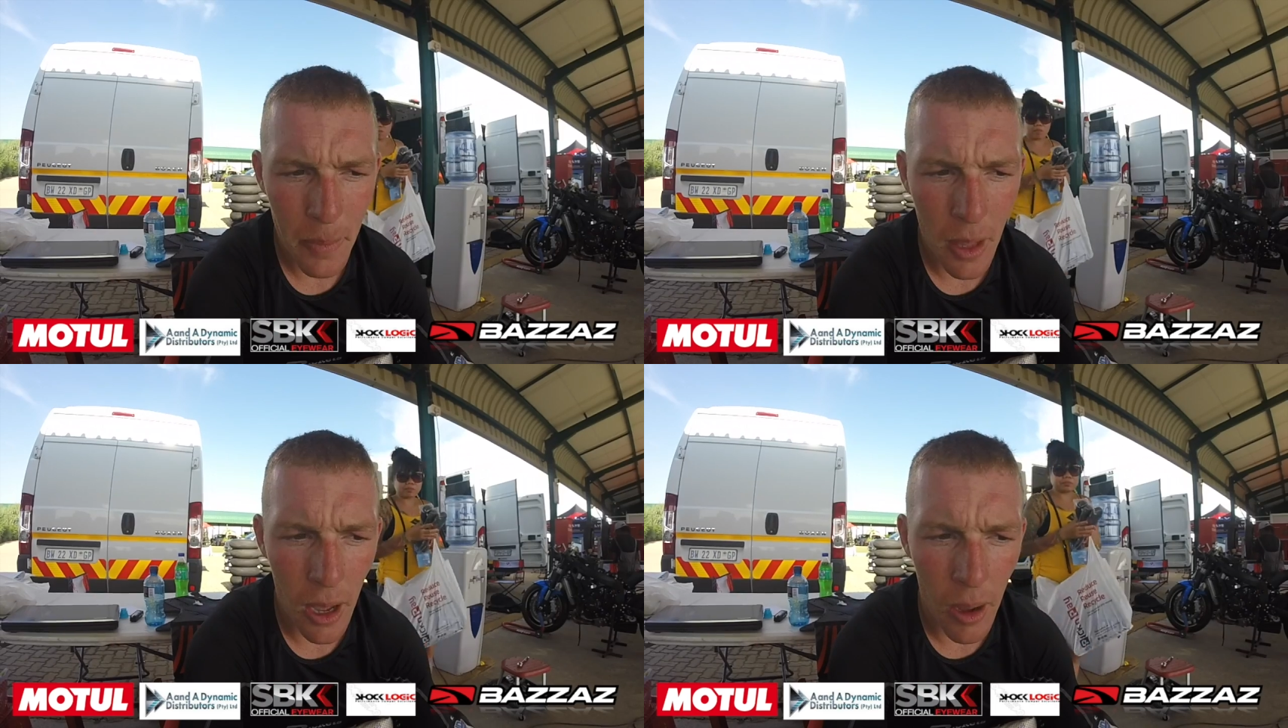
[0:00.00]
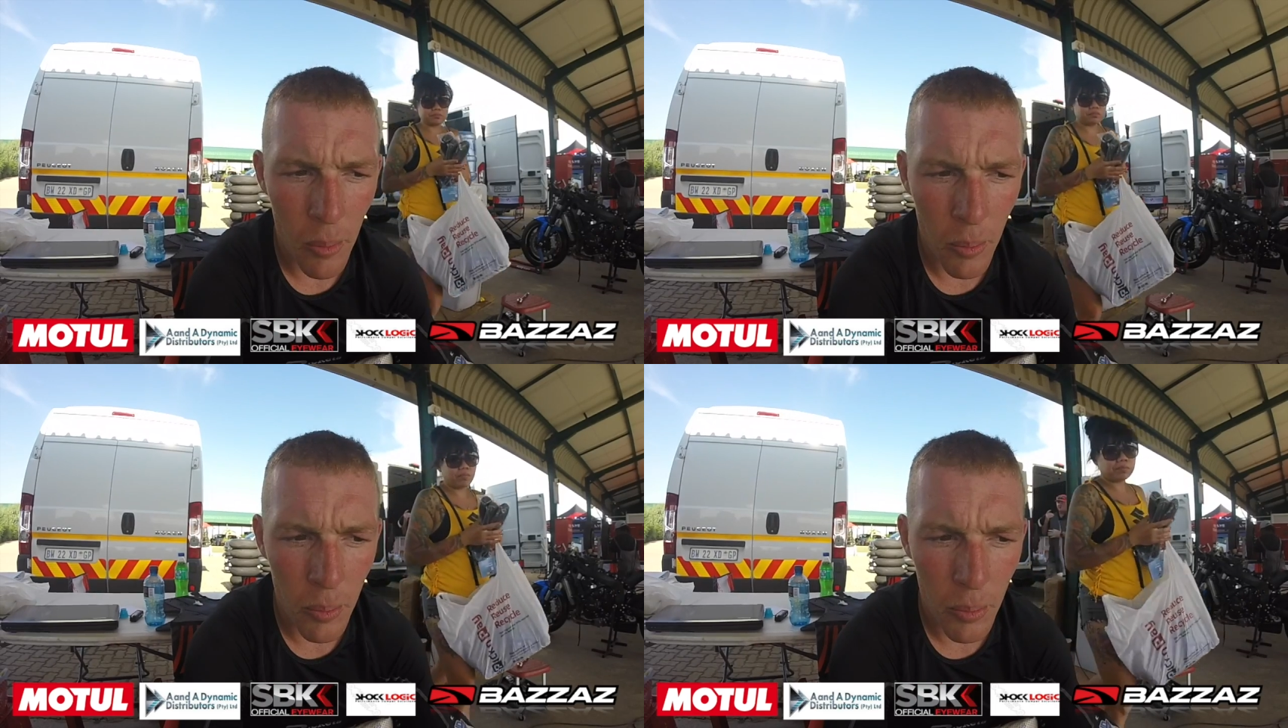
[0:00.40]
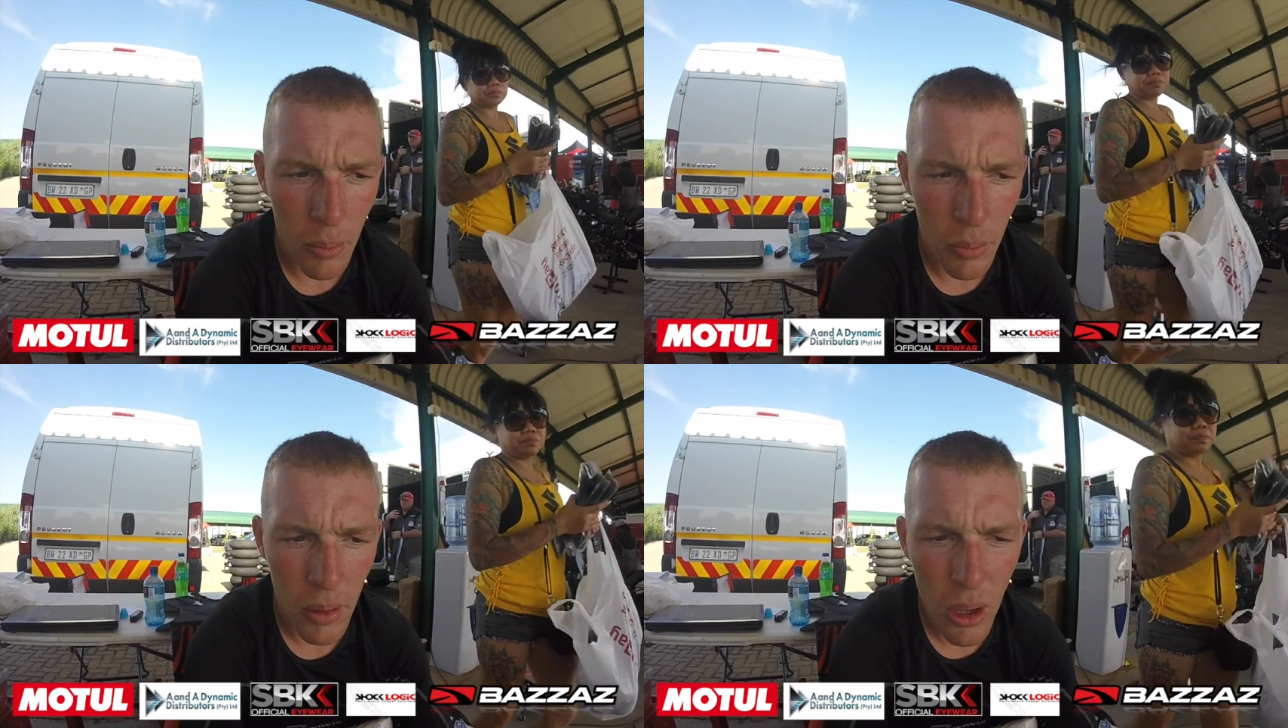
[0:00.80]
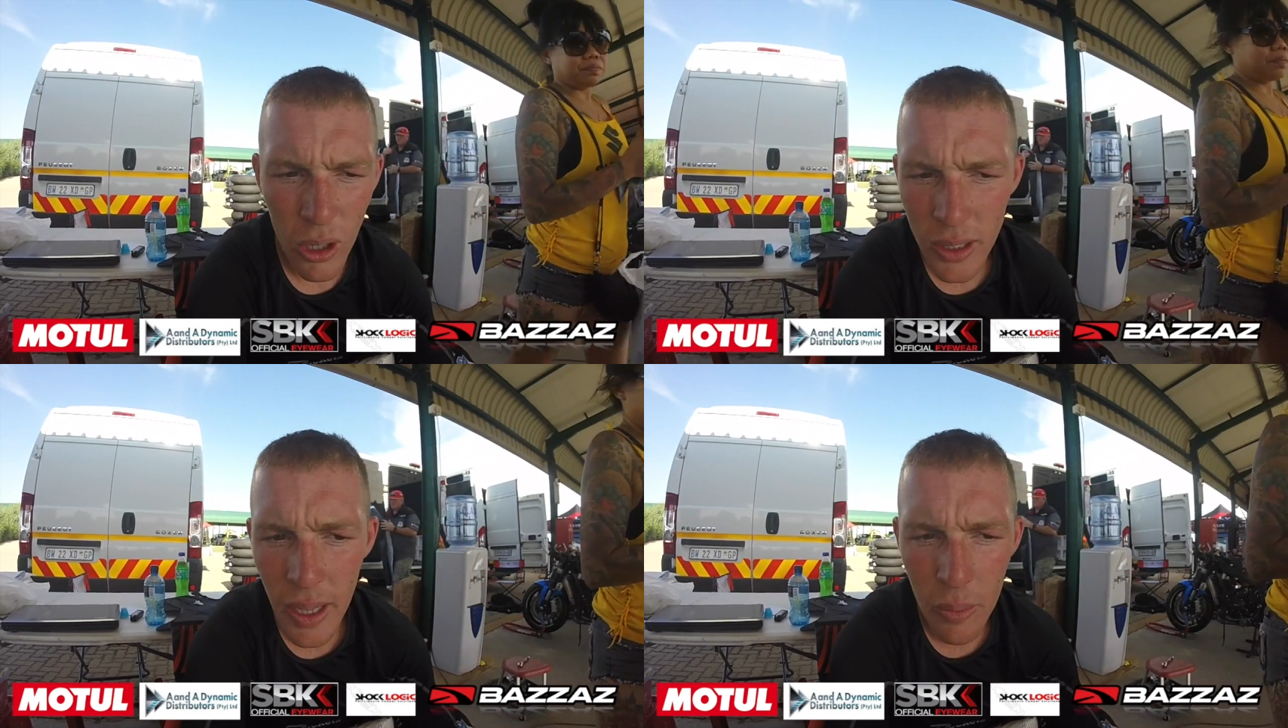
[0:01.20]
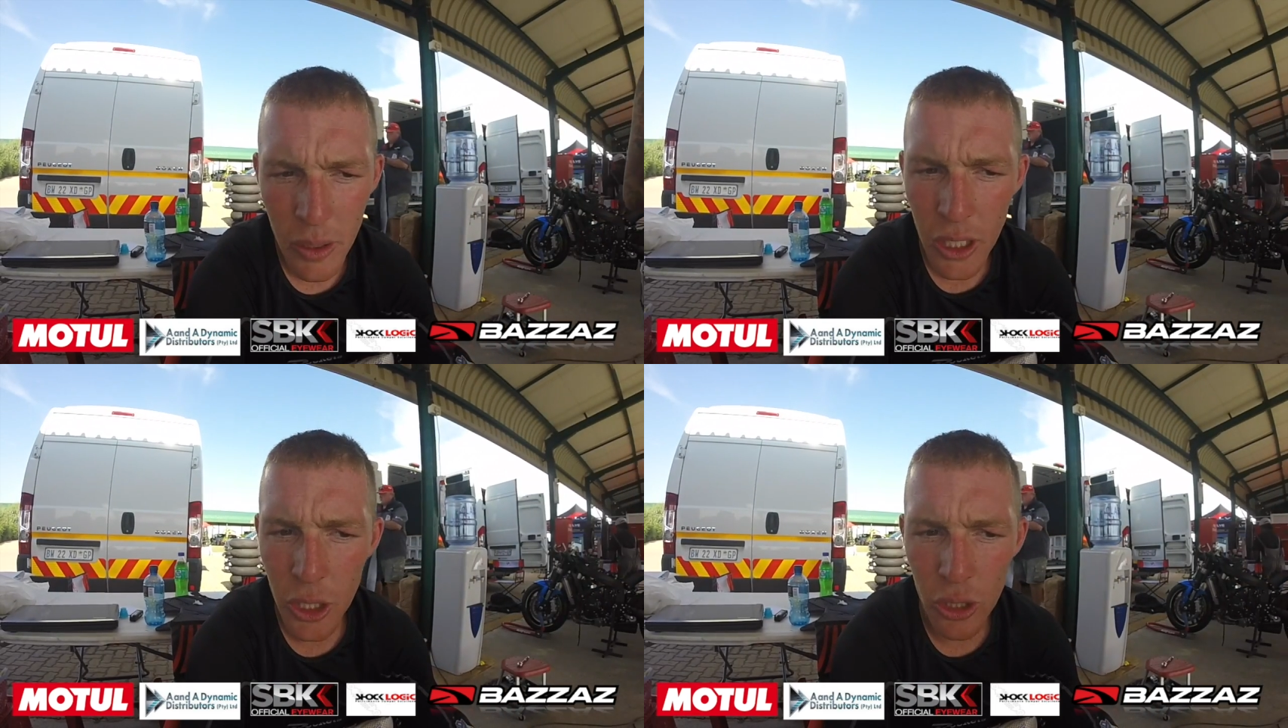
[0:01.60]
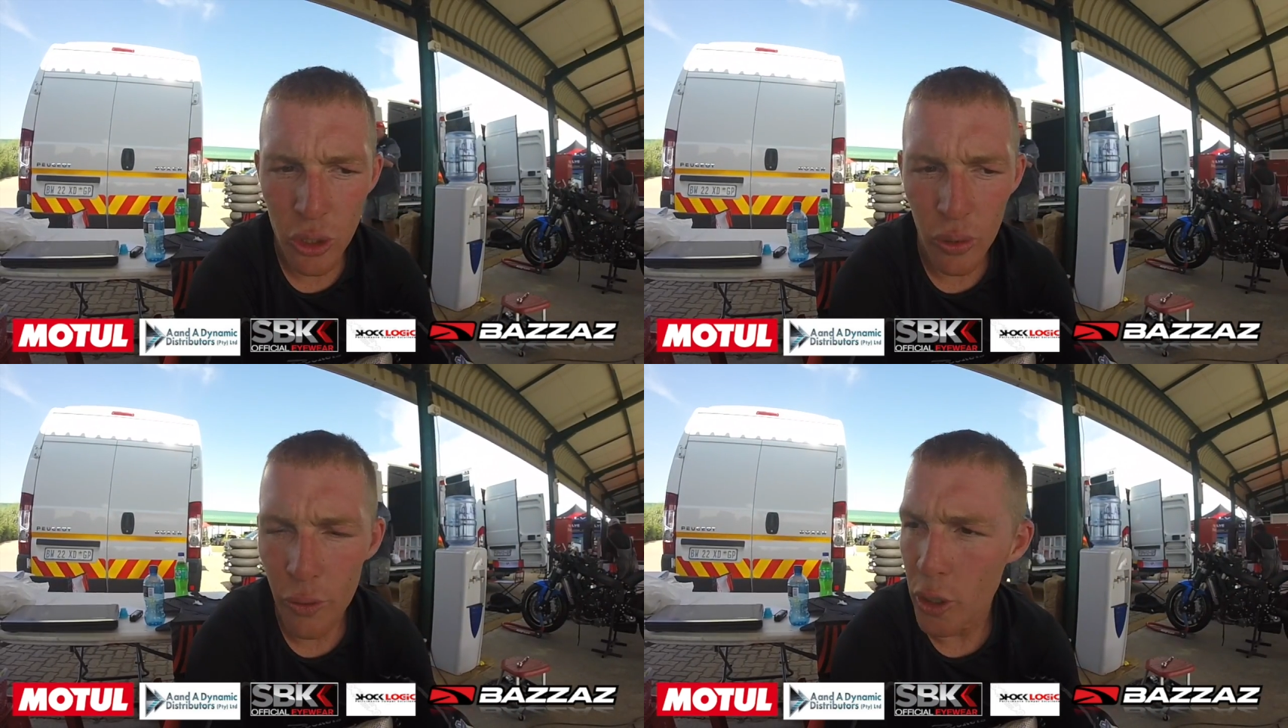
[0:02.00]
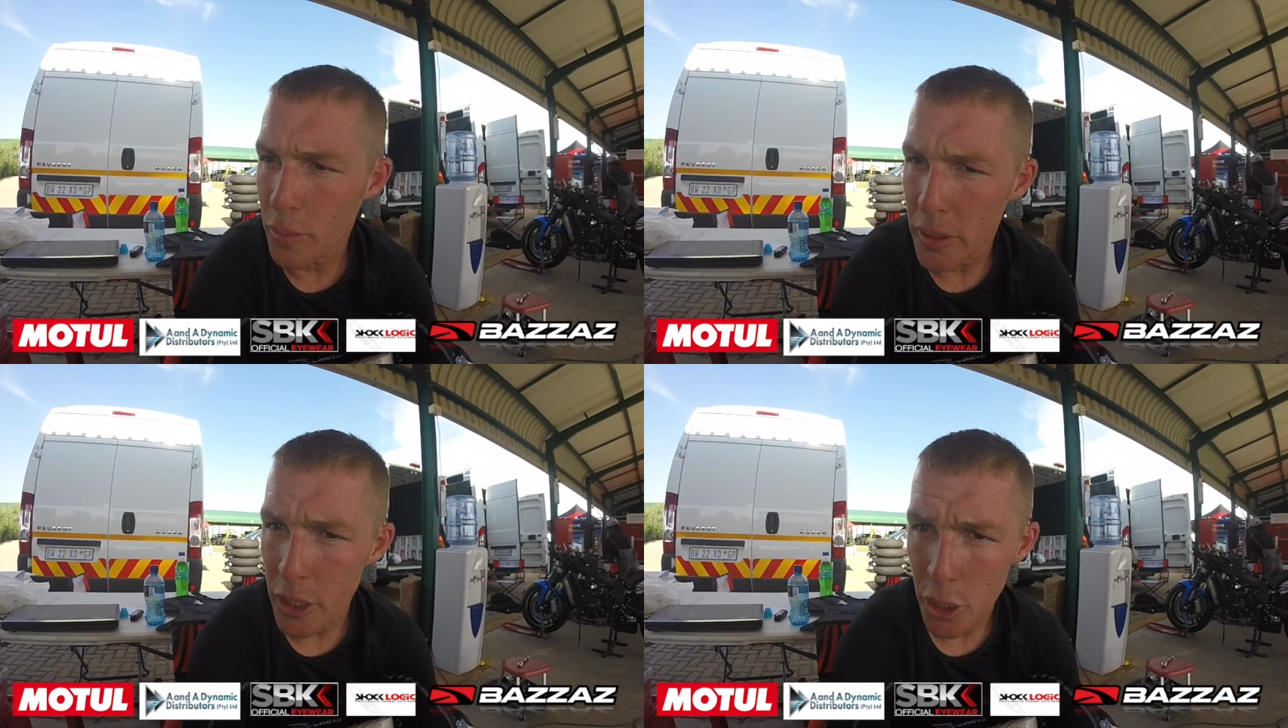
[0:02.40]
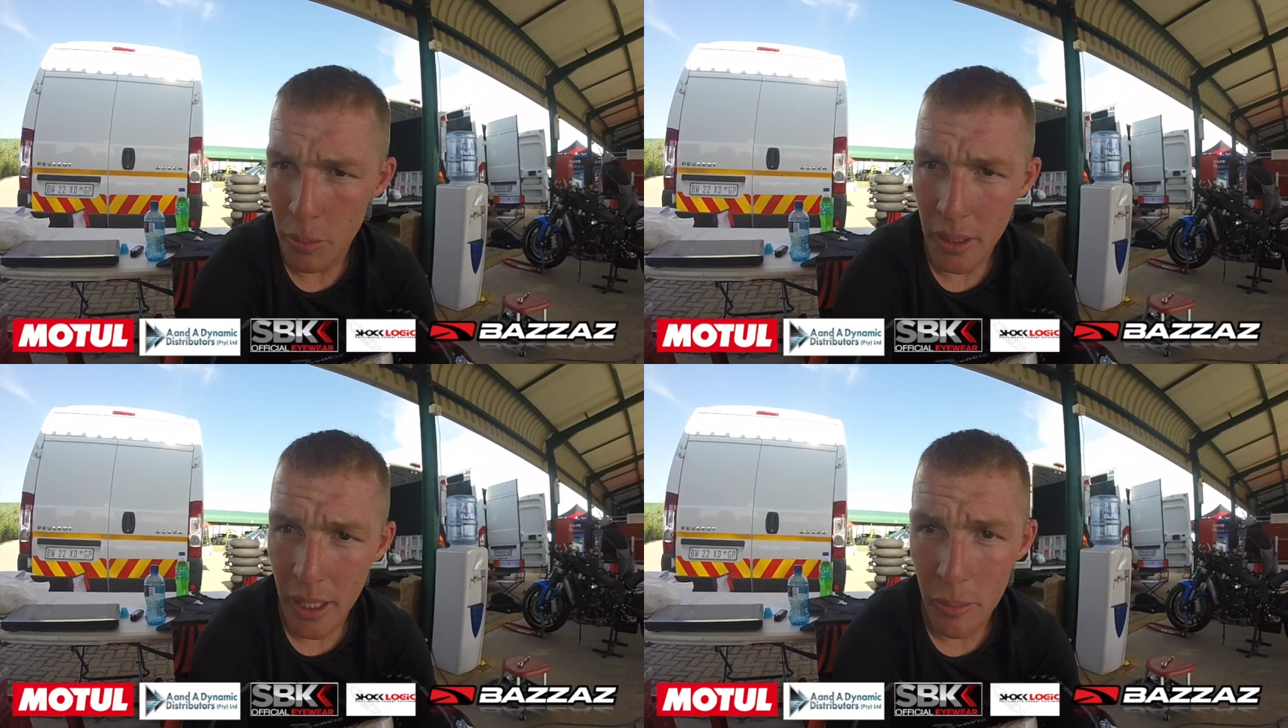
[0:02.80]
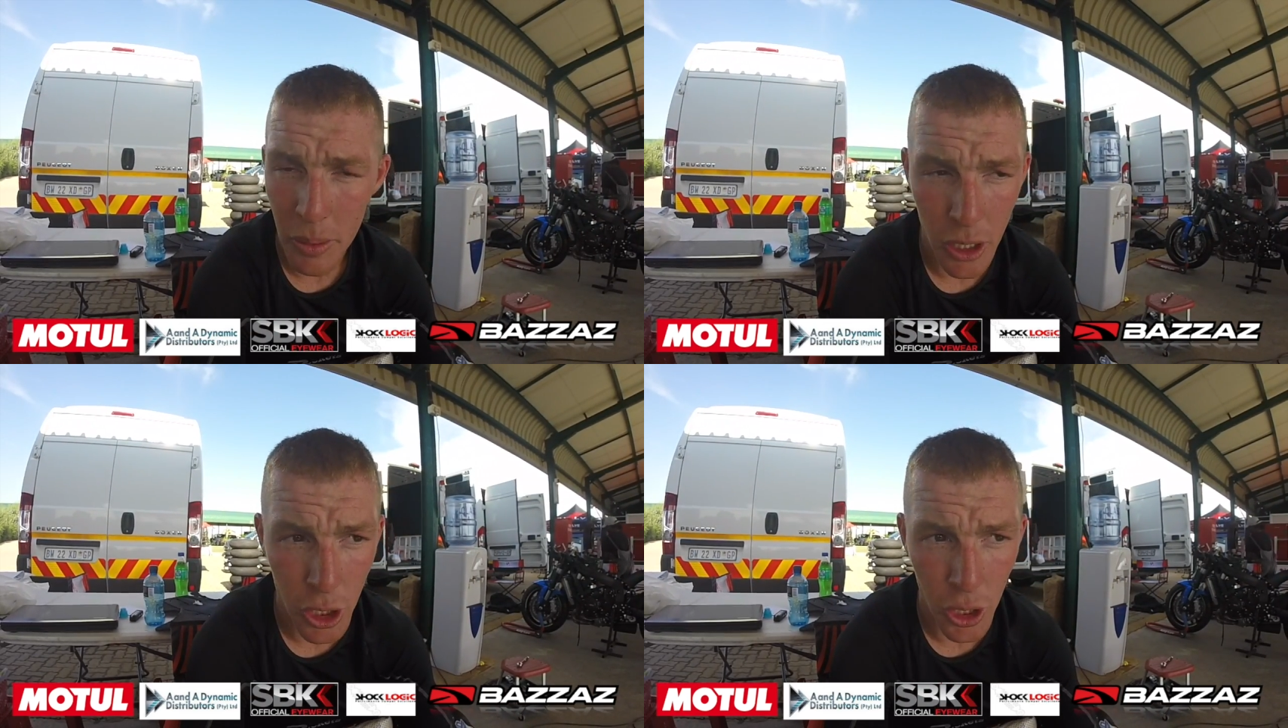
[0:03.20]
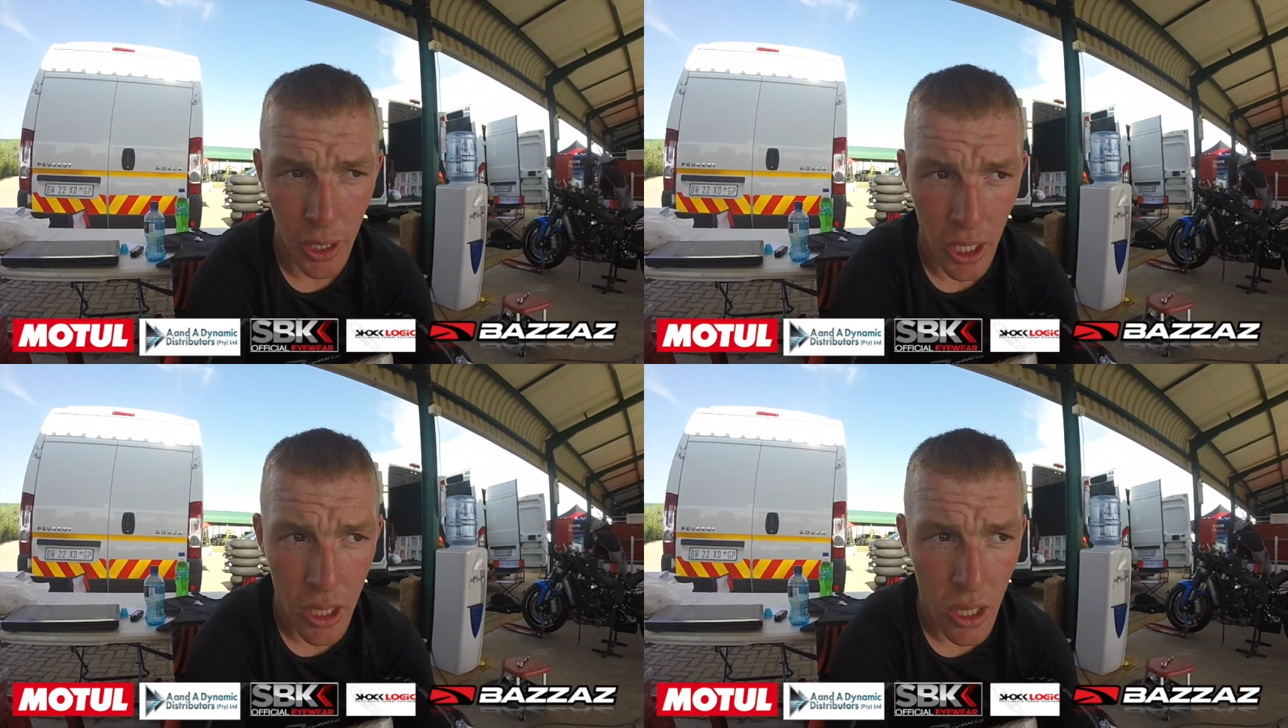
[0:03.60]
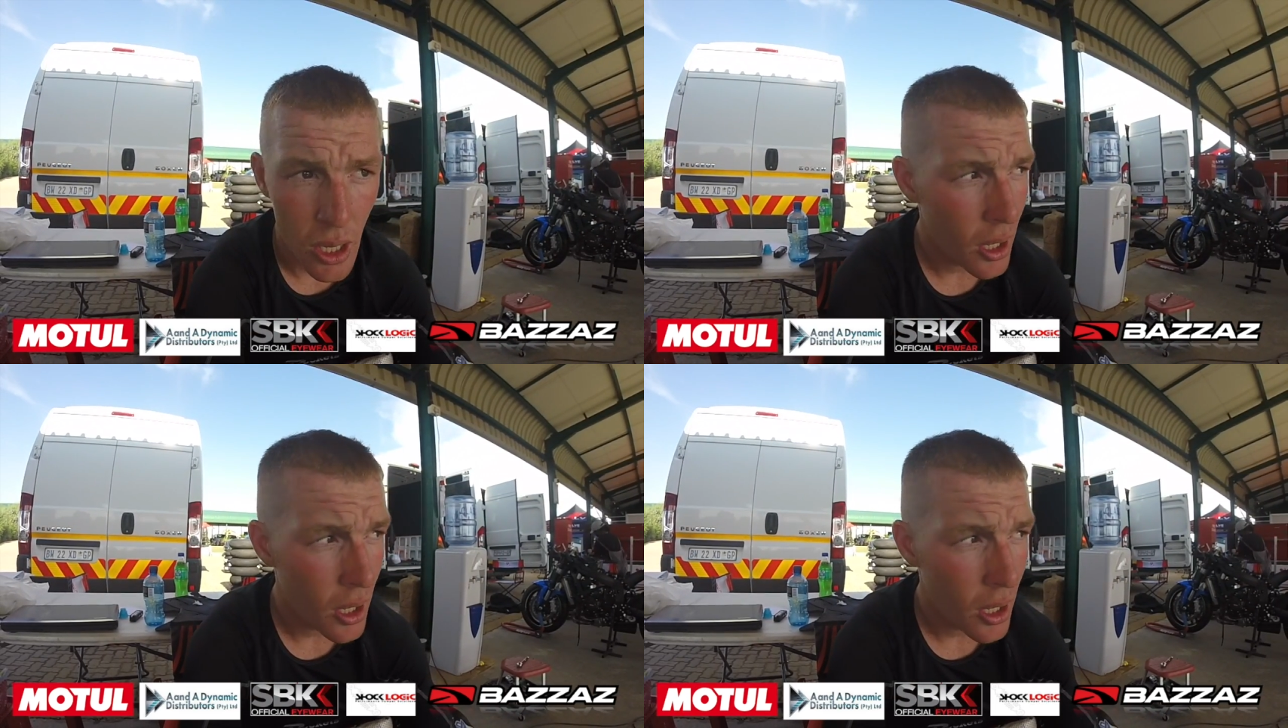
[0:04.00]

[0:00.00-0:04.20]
10th position is not first position, but 10th position is,